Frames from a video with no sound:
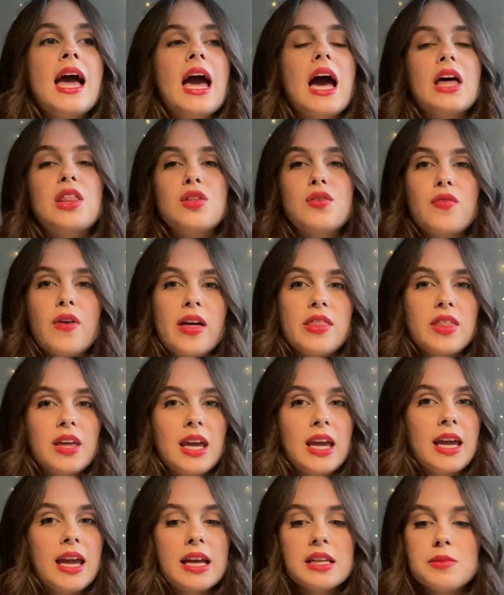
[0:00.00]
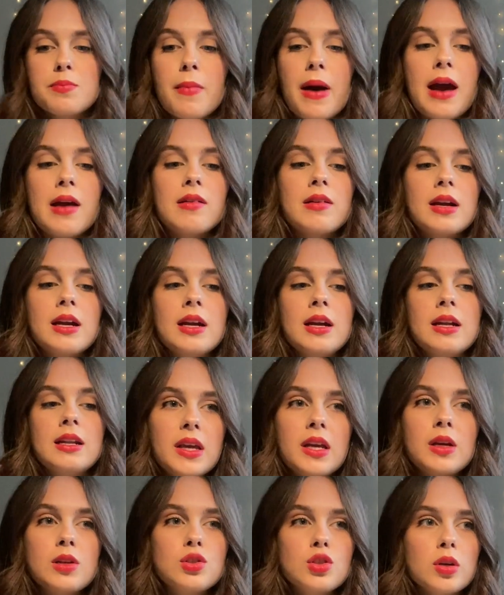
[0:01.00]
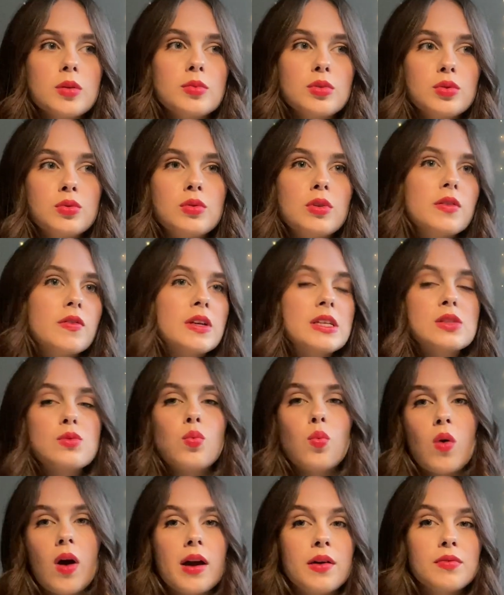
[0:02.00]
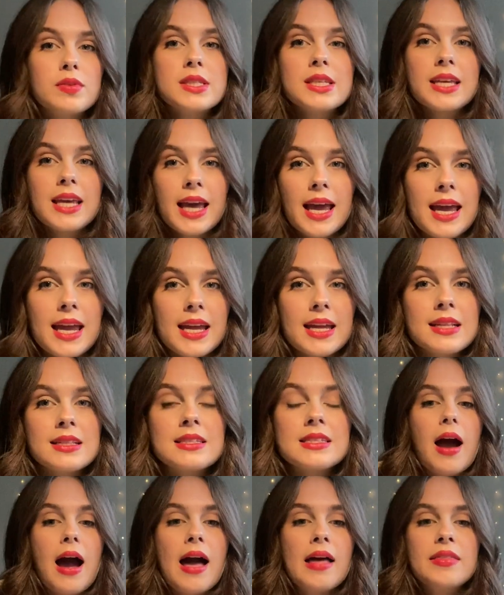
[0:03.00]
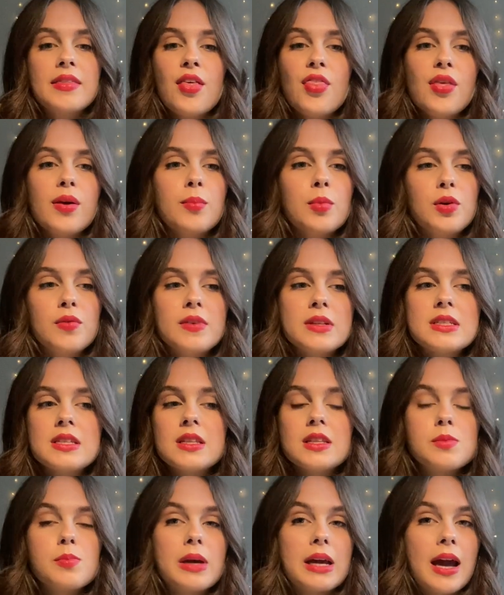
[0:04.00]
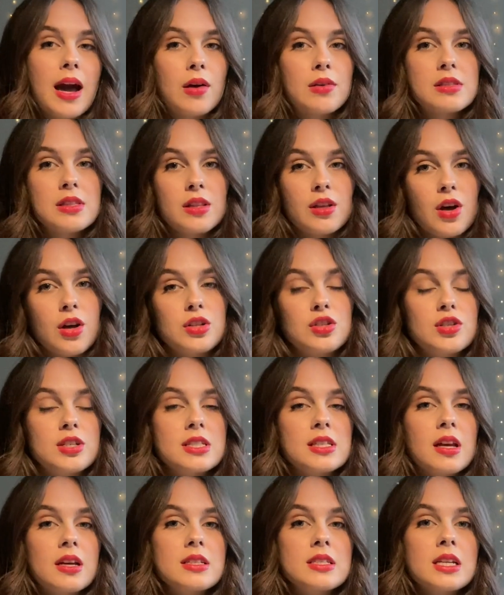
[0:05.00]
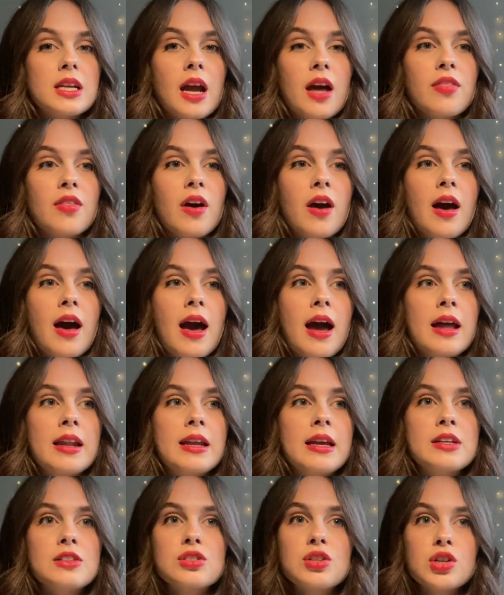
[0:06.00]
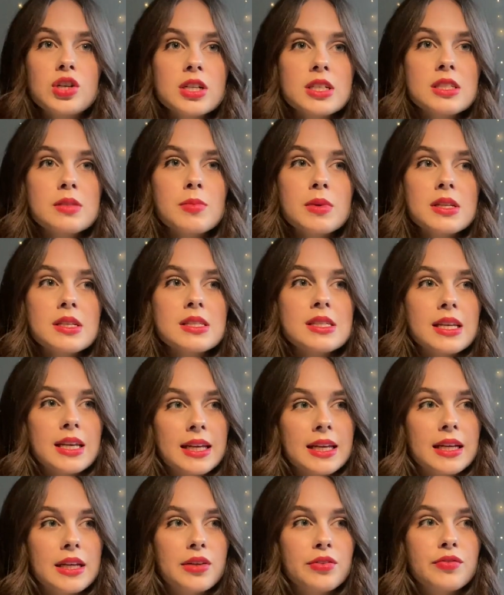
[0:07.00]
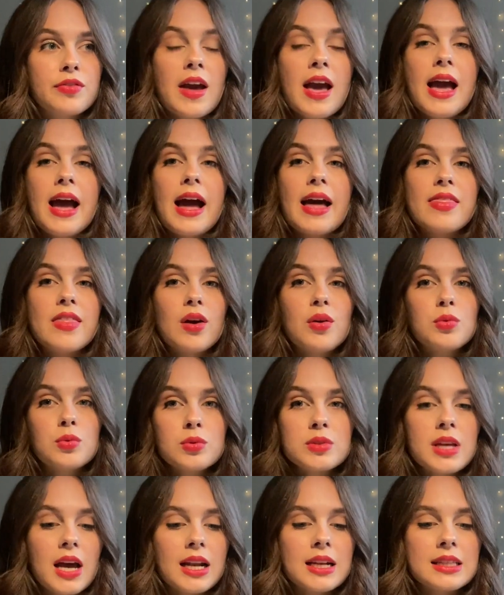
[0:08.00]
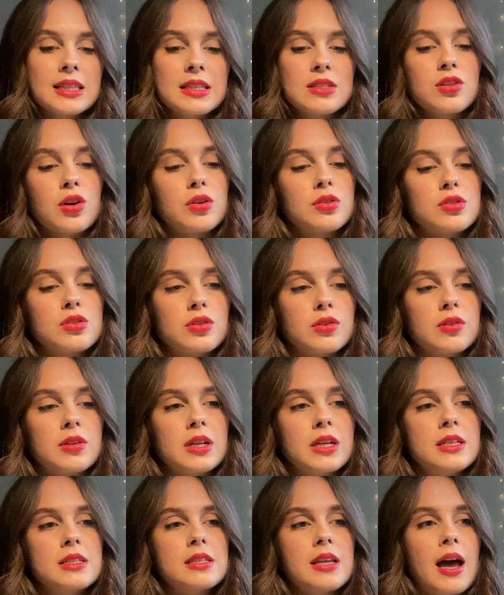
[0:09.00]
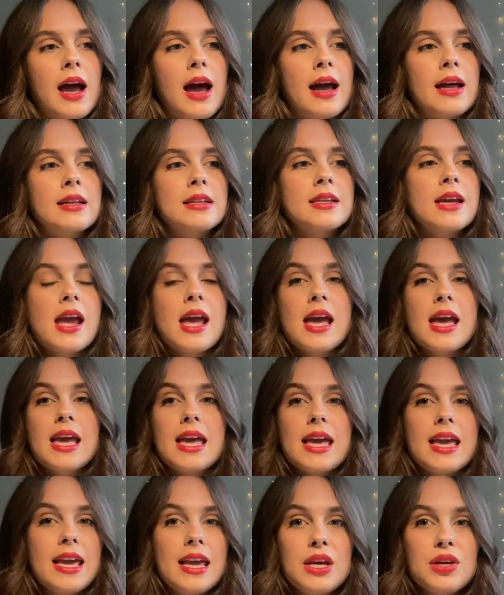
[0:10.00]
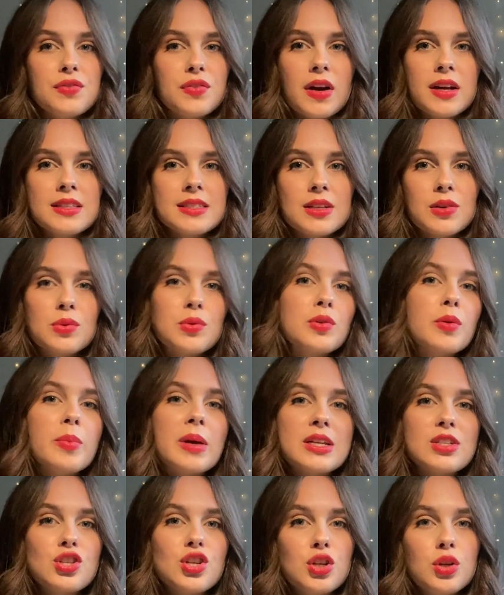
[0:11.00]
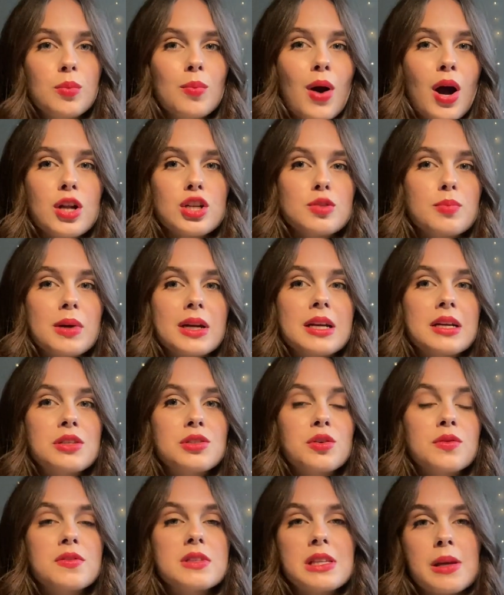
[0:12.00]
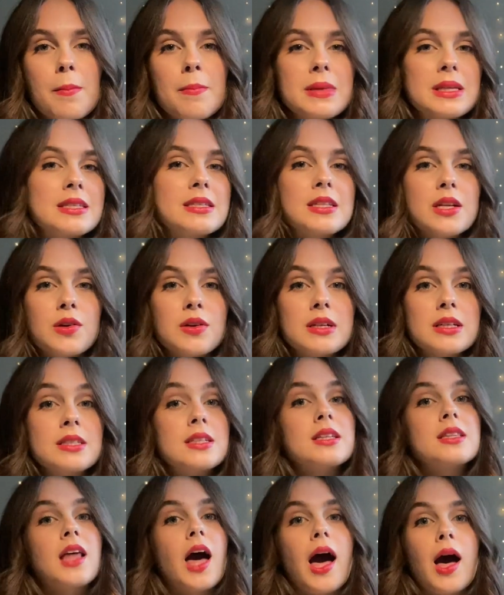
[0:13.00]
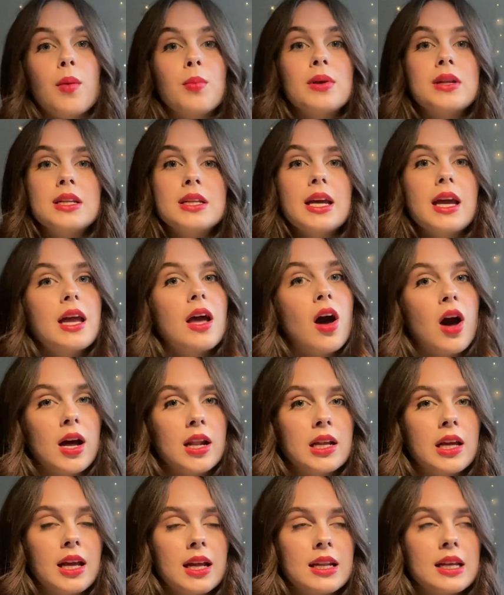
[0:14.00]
and the fact that he gets married, he adopts all of his wife's kids, and then they move into this big house in the countryside together, and it's Christmas Eve and they're all telling these ghost stories, and he finds it all a bit too much because of some mysterious thing that happened earlier in